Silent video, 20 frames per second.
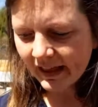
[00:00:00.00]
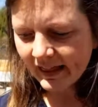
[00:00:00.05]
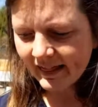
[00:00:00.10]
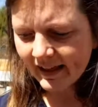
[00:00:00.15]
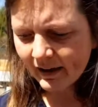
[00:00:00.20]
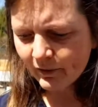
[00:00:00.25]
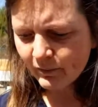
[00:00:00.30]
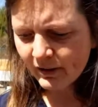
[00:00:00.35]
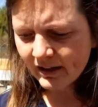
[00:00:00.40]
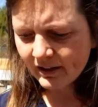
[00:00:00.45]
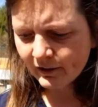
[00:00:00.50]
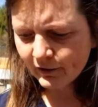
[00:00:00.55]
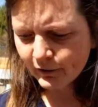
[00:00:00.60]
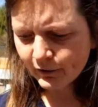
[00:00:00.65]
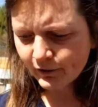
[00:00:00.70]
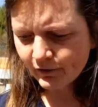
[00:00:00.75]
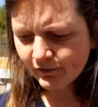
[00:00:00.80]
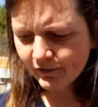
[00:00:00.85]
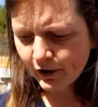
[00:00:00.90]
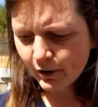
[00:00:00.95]
that we can
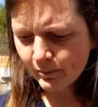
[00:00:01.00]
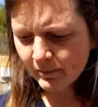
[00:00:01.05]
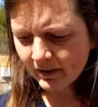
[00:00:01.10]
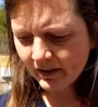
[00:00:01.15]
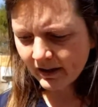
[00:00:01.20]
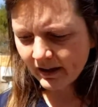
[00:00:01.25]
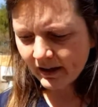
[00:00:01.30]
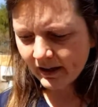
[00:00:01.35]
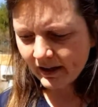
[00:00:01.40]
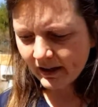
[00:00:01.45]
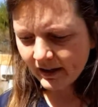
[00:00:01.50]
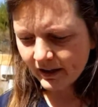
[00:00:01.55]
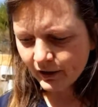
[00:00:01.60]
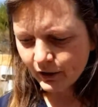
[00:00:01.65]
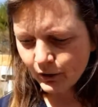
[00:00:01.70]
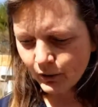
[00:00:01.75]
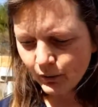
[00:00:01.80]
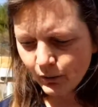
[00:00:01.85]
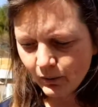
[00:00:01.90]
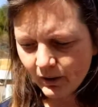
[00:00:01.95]
learn from
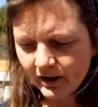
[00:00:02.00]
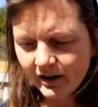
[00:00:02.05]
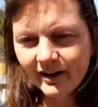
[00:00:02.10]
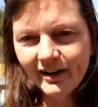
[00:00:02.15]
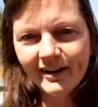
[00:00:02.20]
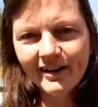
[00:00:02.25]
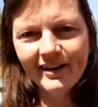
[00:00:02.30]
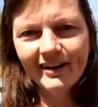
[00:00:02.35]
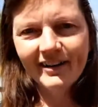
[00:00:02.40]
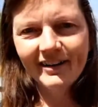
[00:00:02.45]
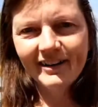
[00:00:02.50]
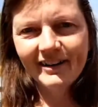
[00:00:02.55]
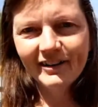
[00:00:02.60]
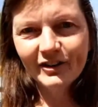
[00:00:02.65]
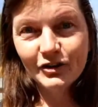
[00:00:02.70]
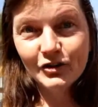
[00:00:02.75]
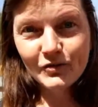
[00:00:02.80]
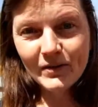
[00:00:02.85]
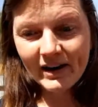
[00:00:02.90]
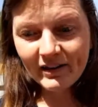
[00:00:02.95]
who are
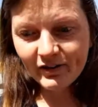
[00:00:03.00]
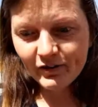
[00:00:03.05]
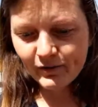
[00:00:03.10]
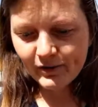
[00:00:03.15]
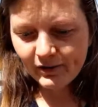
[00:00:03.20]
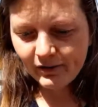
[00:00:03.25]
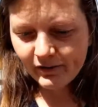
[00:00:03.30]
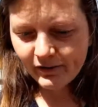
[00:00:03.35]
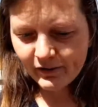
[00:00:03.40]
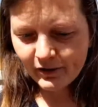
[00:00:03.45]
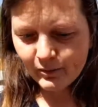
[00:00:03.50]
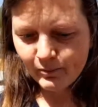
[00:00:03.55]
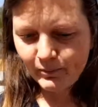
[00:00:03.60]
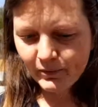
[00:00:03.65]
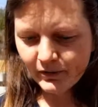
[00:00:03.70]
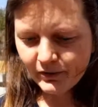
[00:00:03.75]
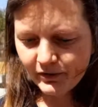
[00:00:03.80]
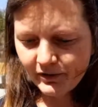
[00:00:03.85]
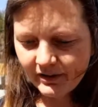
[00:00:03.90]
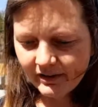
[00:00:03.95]
terrestrial. So the
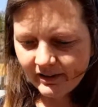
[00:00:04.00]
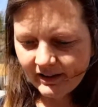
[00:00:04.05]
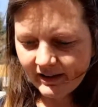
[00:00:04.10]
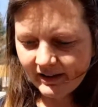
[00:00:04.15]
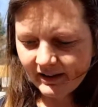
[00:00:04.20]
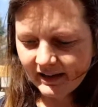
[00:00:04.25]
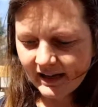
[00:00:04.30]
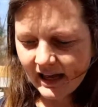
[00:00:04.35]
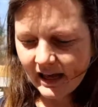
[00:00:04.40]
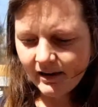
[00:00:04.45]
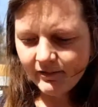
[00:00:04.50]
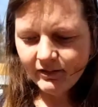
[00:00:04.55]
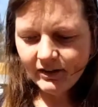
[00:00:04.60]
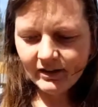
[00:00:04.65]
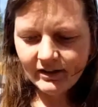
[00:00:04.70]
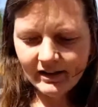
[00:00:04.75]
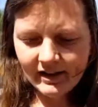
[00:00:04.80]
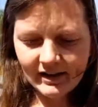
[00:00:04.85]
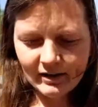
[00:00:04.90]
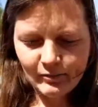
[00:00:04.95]
bird is like an
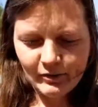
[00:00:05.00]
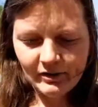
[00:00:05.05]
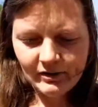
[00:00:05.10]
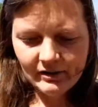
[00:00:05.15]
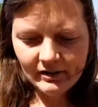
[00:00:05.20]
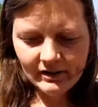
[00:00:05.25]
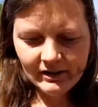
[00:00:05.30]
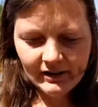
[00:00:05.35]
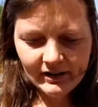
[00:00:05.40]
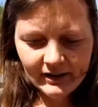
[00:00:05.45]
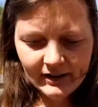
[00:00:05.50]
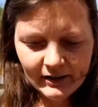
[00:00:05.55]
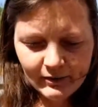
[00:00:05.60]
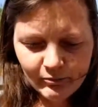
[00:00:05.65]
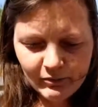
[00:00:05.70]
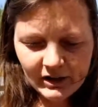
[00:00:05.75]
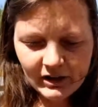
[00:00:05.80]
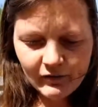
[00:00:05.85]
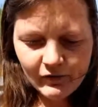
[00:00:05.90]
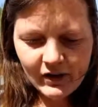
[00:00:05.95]
avian animal.
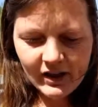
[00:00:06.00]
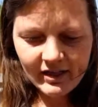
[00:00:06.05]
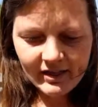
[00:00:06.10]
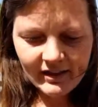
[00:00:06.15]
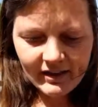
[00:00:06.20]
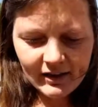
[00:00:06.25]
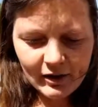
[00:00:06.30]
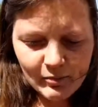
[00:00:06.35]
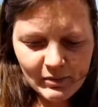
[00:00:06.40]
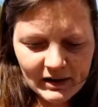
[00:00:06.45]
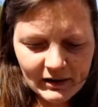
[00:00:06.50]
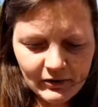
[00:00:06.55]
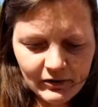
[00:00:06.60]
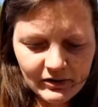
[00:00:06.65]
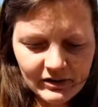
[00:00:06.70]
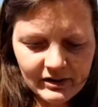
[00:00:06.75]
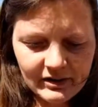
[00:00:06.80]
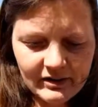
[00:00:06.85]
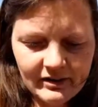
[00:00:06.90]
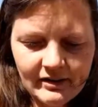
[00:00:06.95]
But if we think
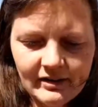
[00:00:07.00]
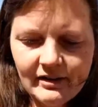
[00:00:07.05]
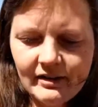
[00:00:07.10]
about